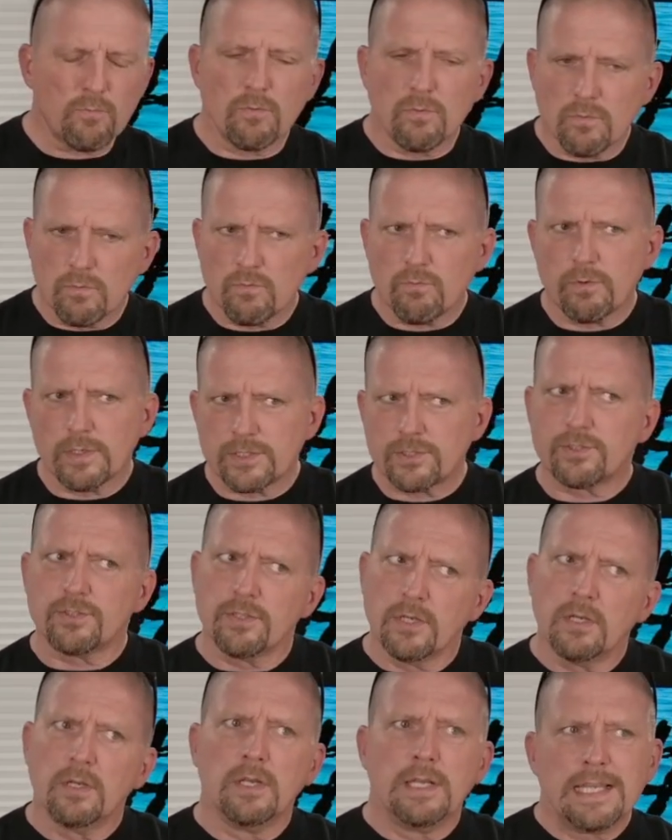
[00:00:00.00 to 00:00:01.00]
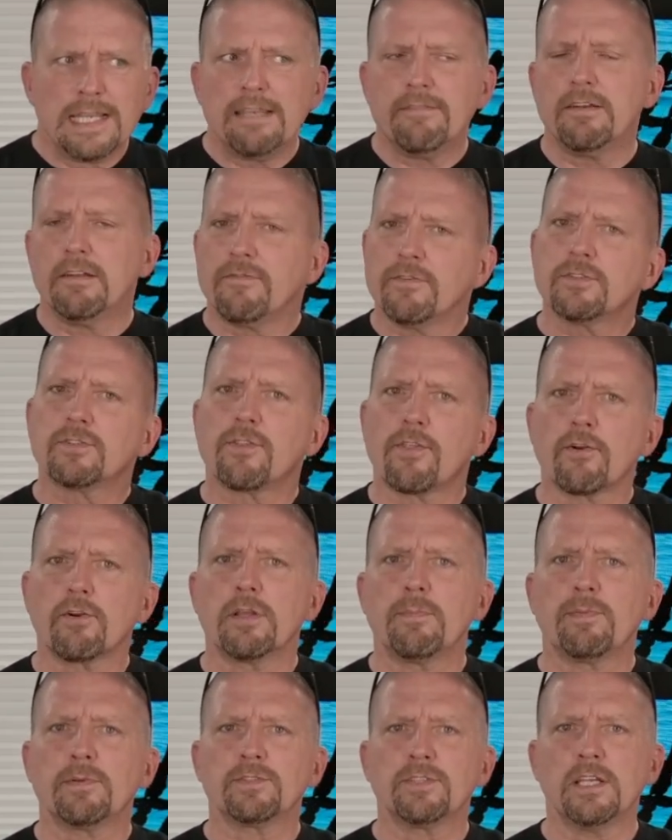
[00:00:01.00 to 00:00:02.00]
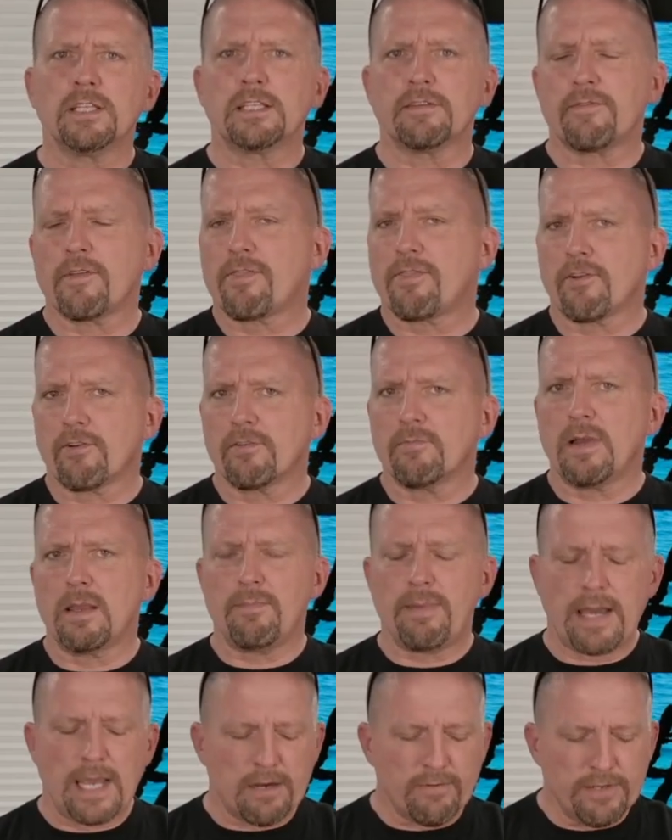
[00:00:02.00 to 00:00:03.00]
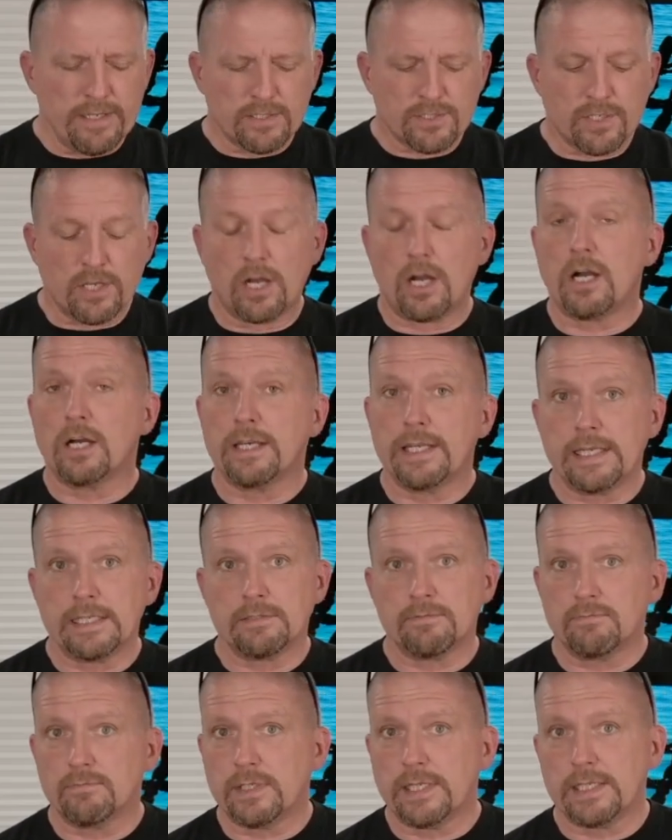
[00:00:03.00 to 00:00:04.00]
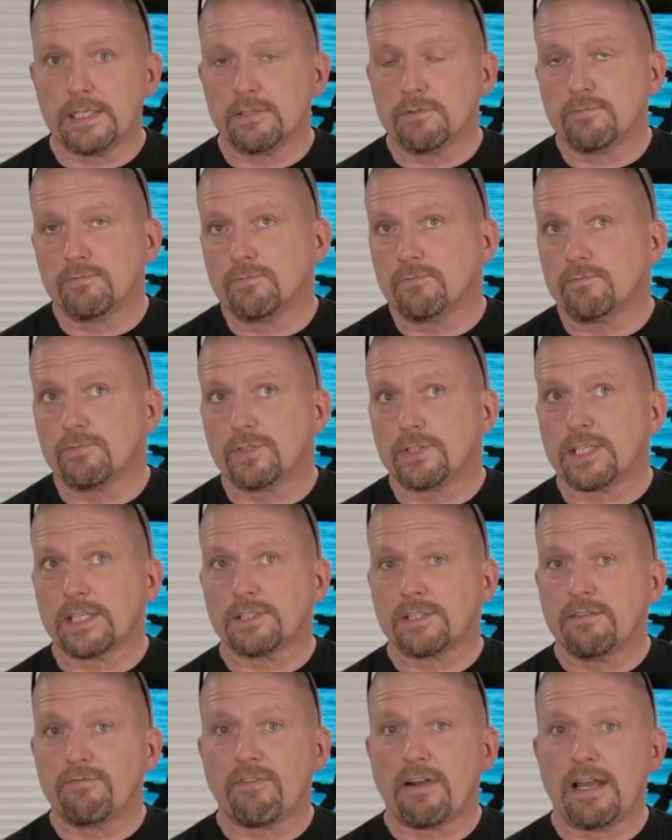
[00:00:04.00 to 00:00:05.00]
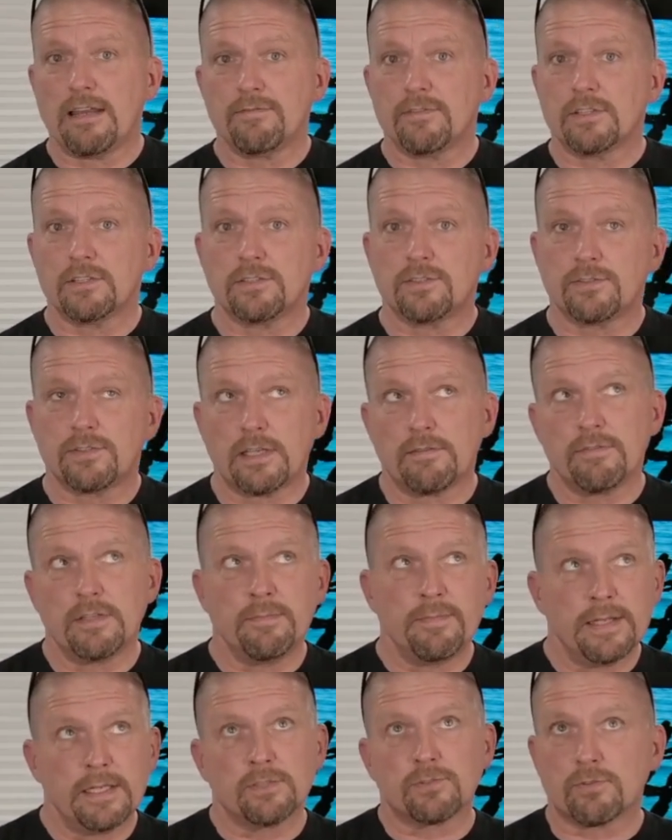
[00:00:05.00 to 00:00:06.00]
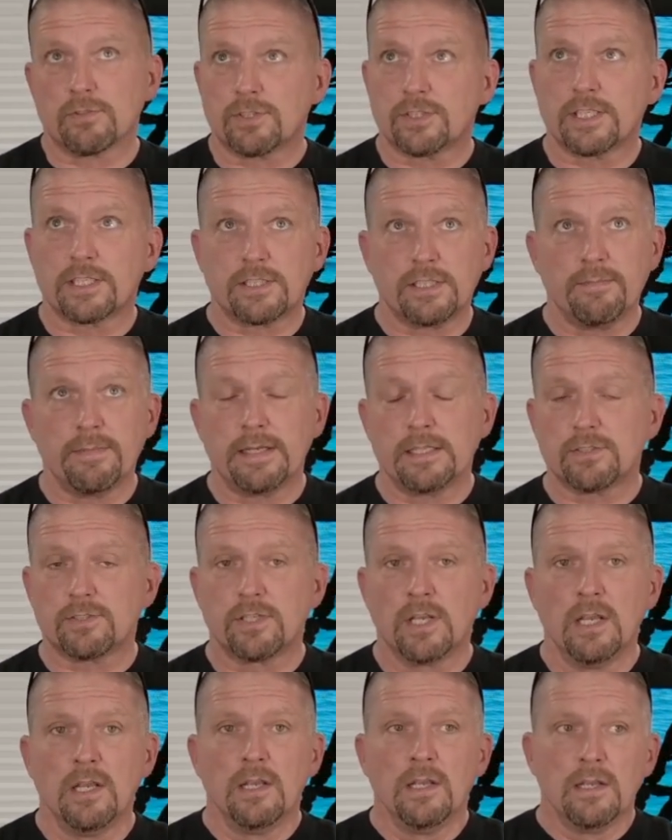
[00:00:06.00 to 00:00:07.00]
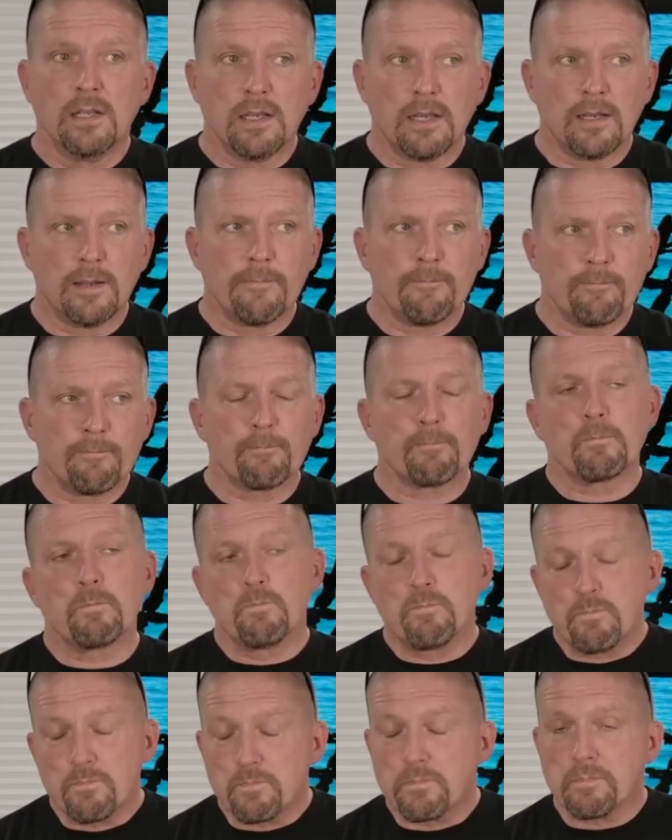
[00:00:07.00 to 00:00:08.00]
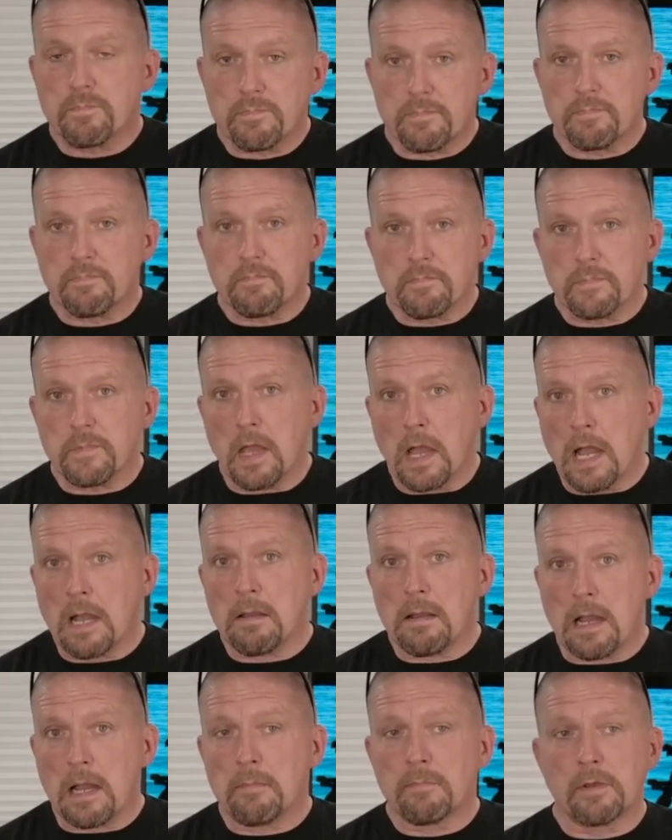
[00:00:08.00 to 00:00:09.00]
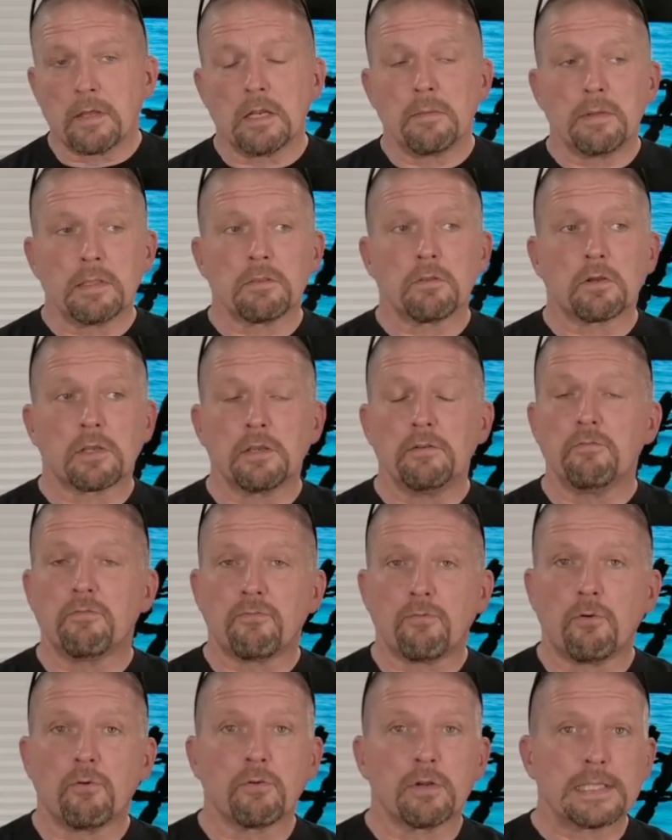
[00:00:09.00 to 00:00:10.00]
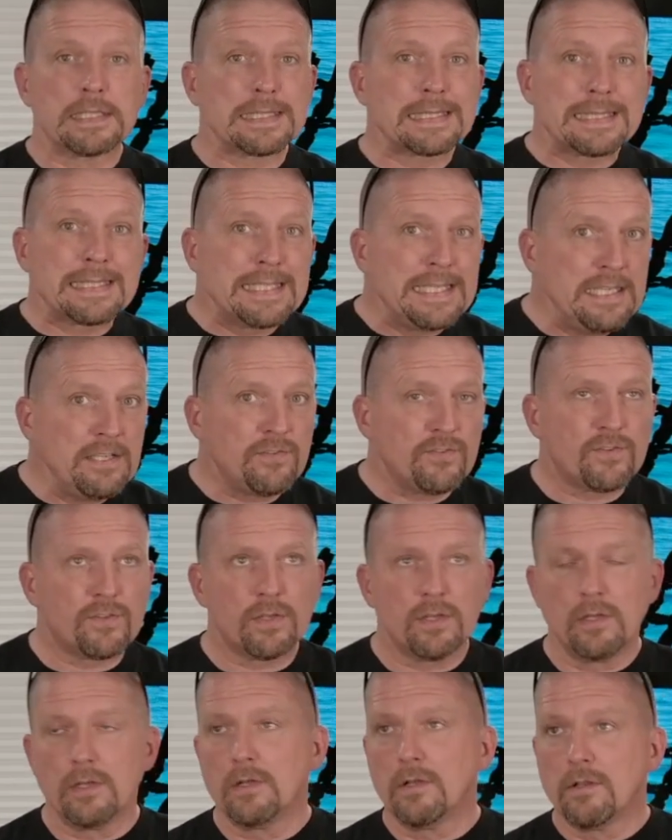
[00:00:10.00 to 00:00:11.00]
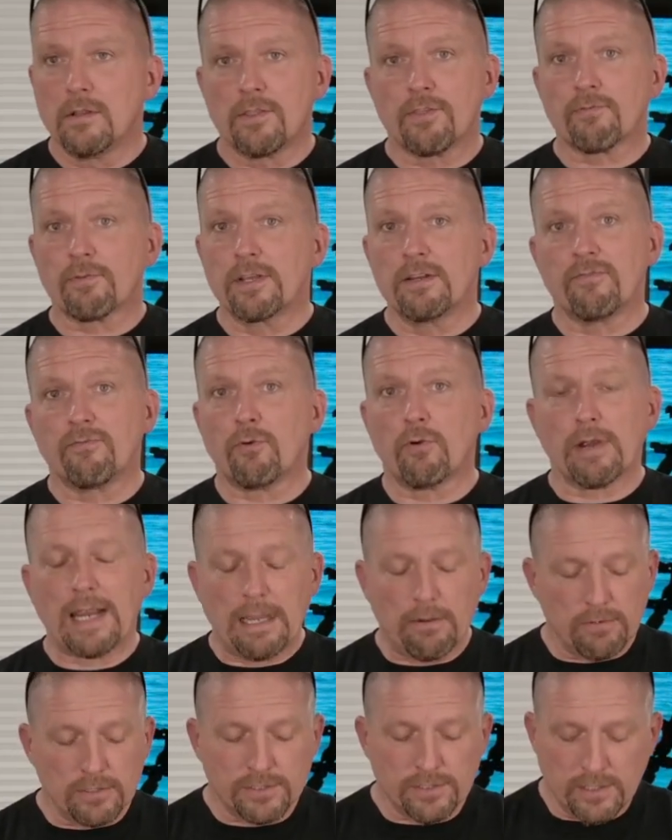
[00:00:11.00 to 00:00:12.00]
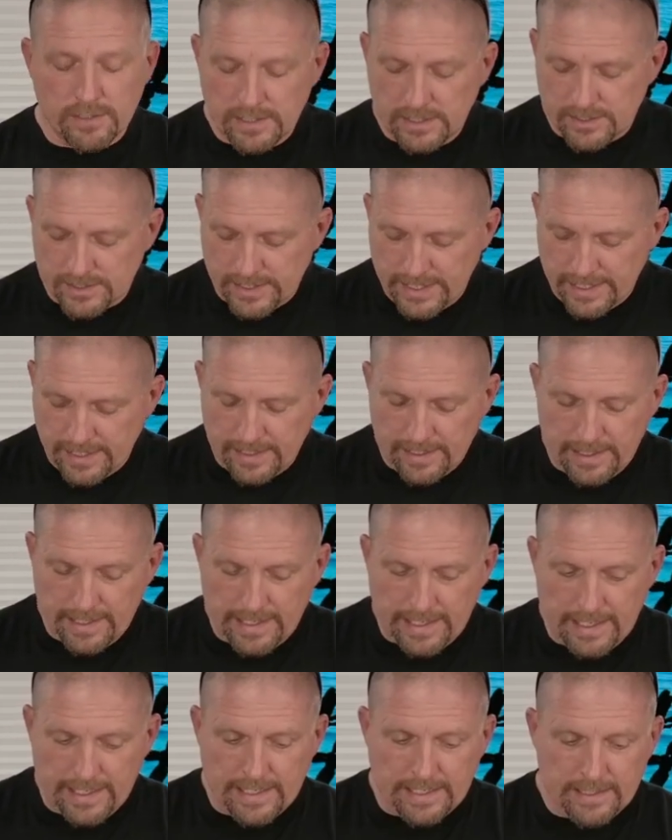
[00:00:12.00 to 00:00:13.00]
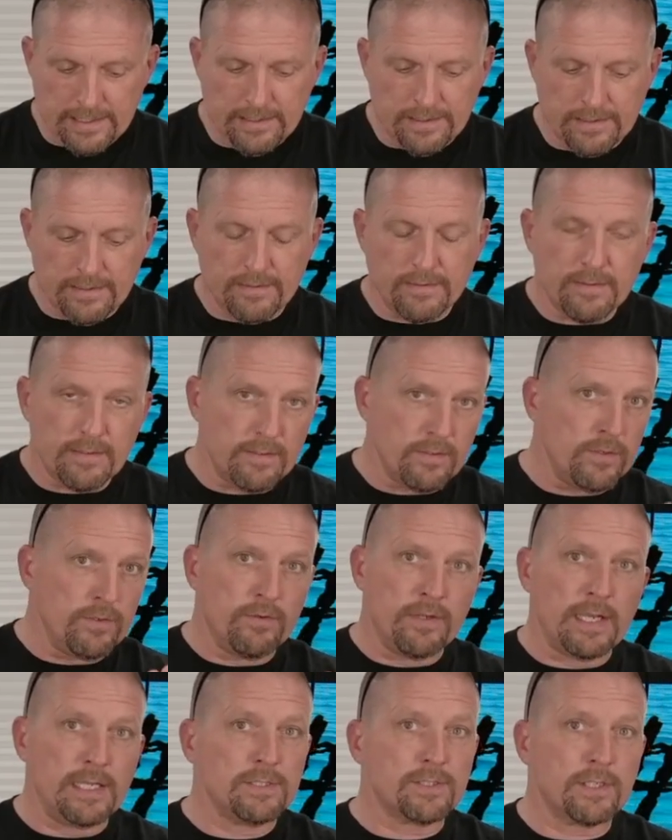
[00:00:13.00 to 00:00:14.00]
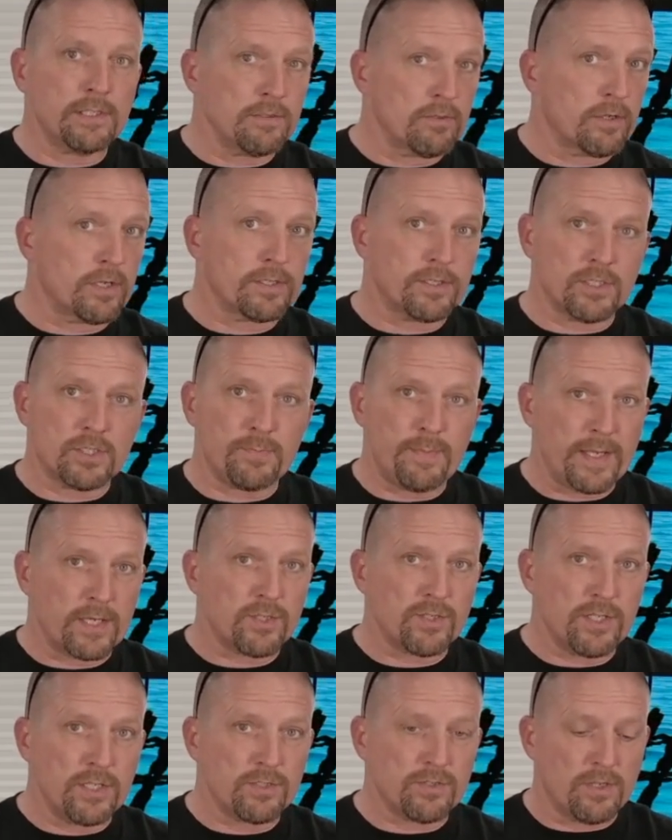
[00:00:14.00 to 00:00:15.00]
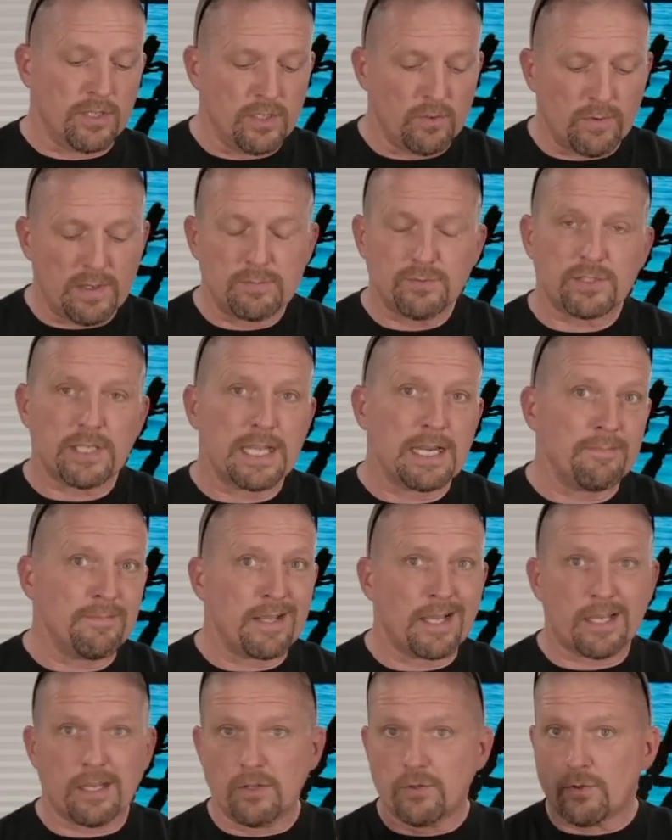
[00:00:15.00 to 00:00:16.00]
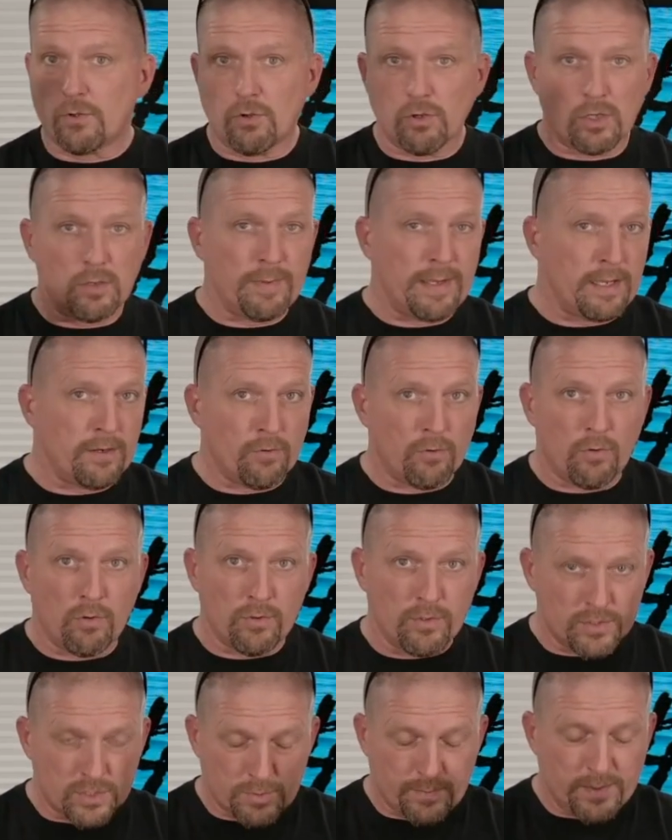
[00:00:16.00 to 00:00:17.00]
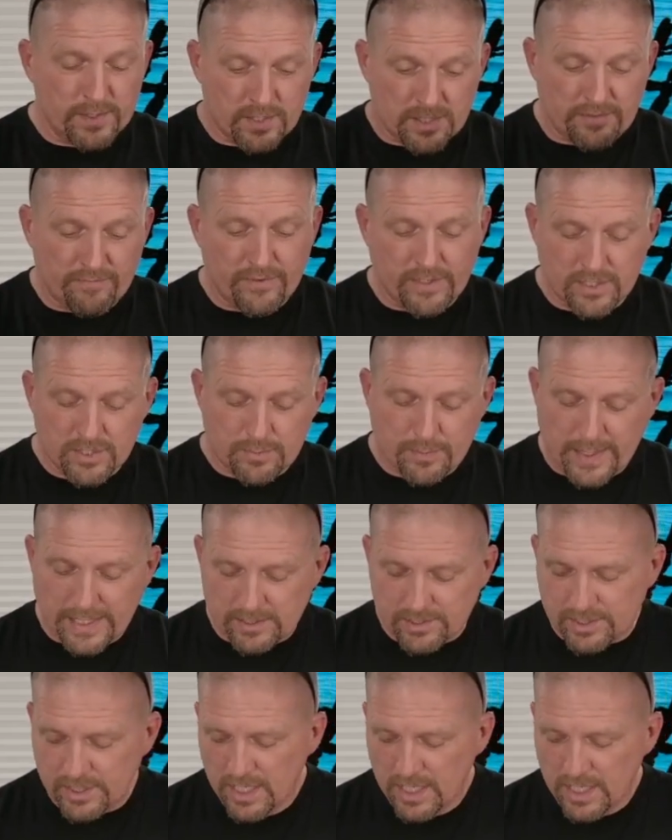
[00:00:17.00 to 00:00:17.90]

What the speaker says: which even if it's 30%, if a third of my battery is gone in 65 to 70 minutes or 60 minutes, I'm going to be looking for at least 3 to 4 hours on this thing. And you guys can look at the spec sheets on the website. I'm not going to talk about all the specific specs